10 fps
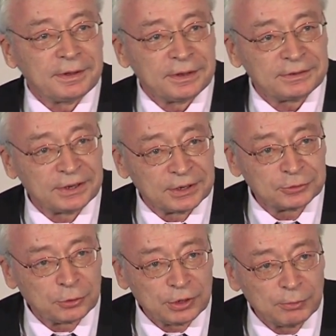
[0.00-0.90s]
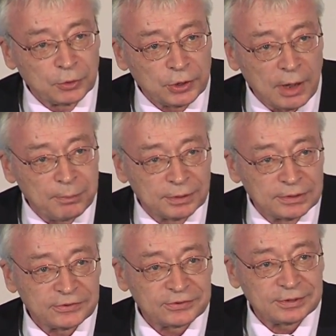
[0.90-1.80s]
a territorial
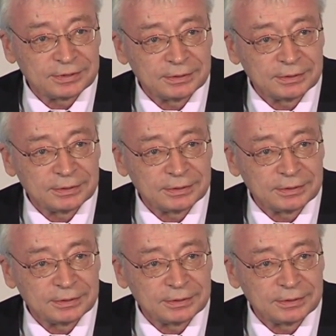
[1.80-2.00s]
monopolist